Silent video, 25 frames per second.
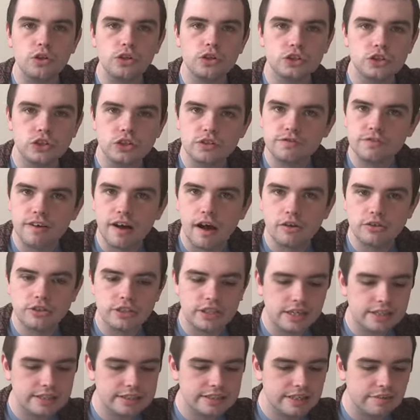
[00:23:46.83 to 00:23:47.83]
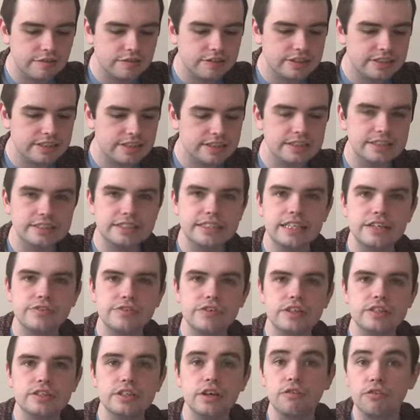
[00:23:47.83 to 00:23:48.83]
2017
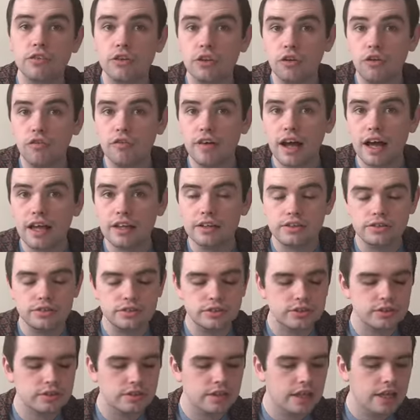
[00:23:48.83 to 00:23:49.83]
series of Love Island?